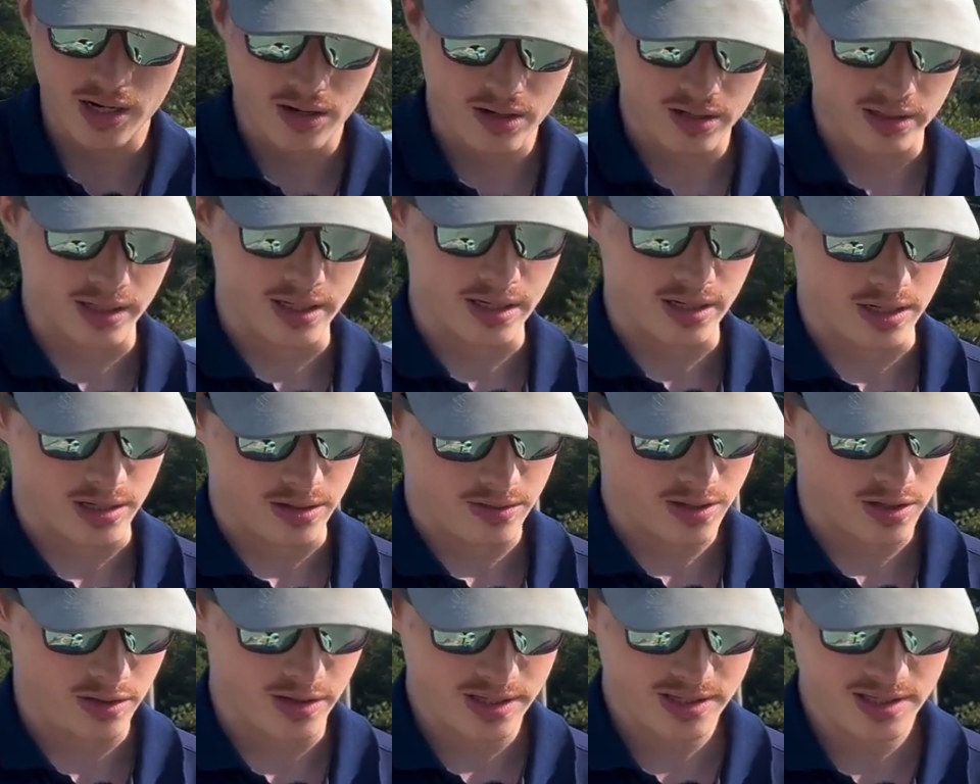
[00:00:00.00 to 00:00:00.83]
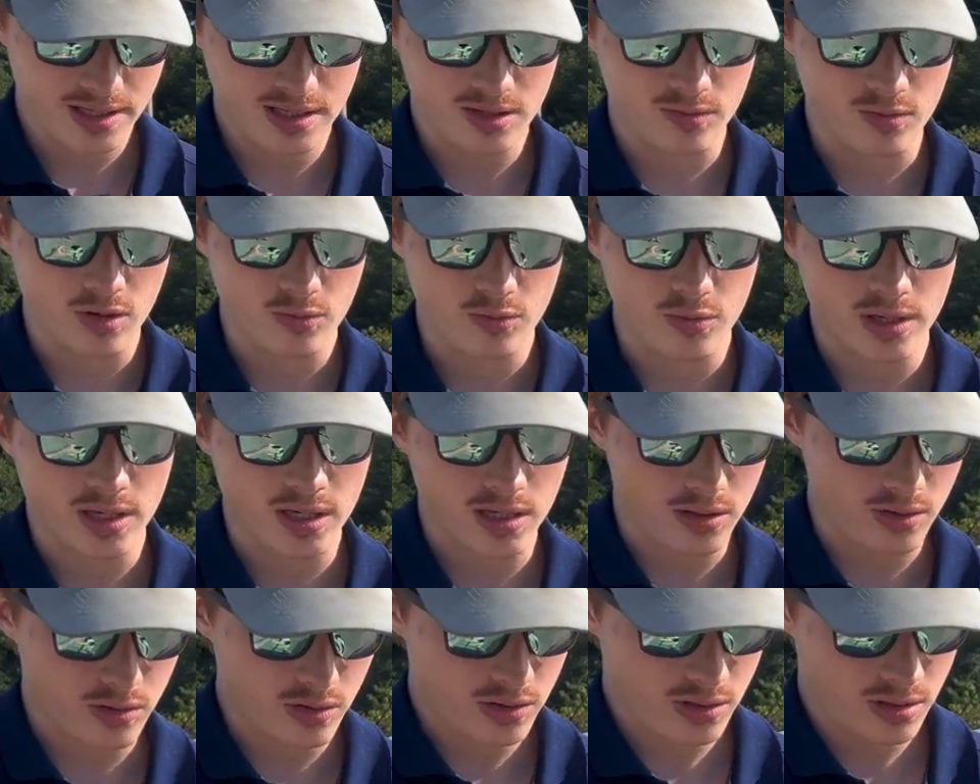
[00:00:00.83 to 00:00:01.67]
cleaner. So this is the one we
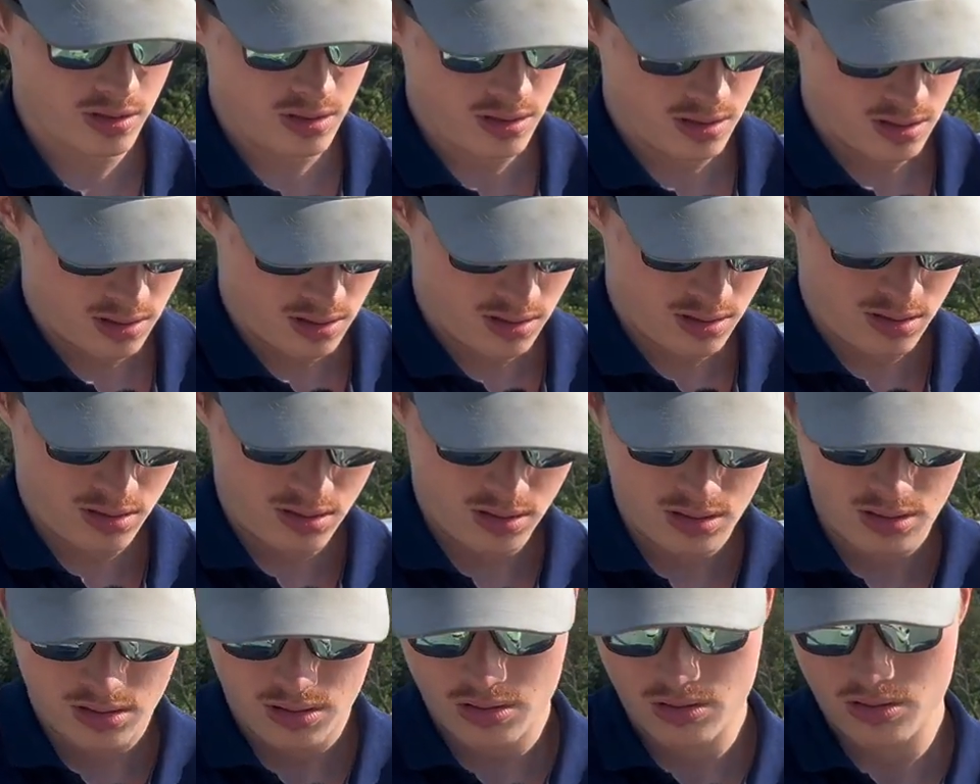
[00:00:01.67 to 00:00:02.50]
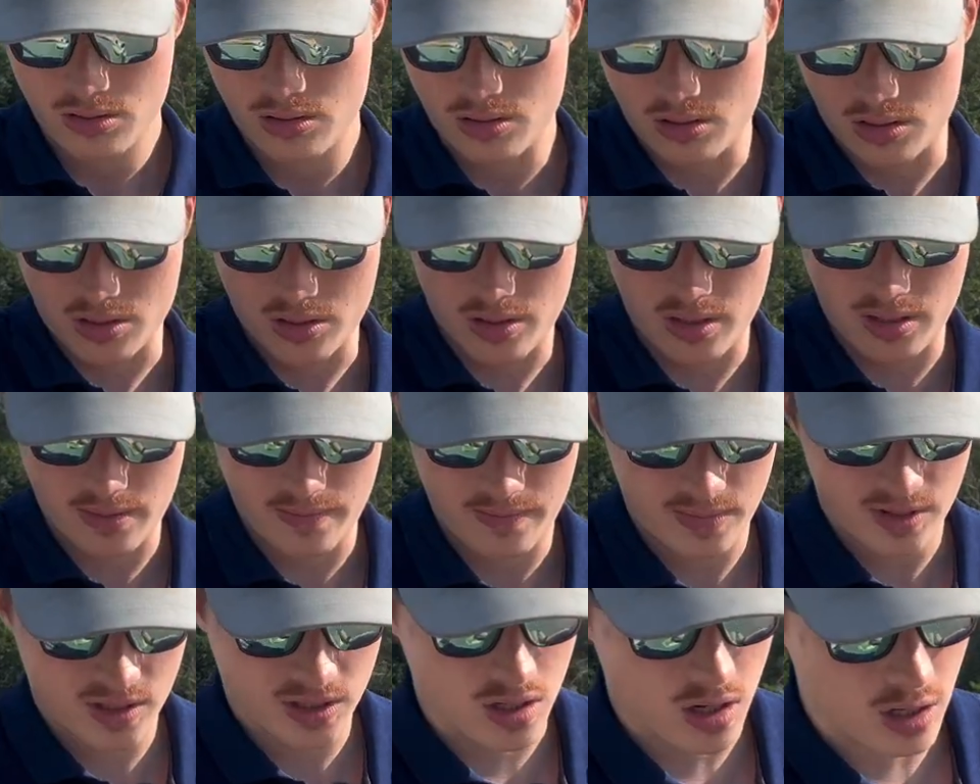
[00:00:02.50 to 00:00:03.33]
use. Show you.
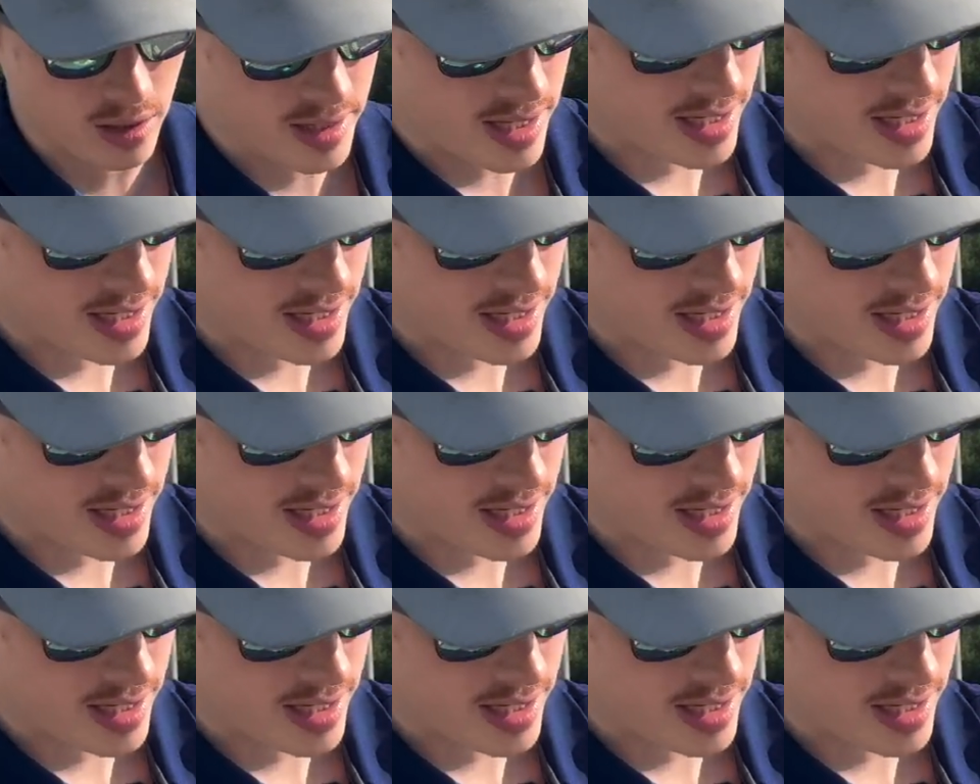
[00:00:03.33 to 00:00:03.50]
It's called